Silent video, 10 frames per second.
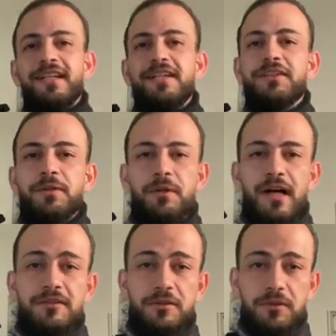So
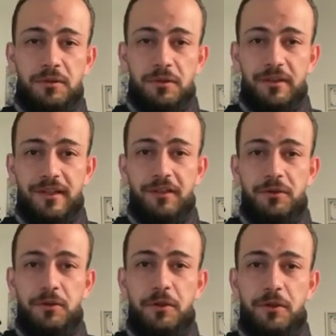as you know, the
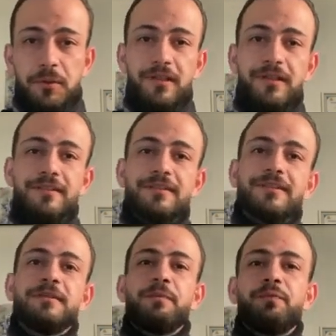Indo quiz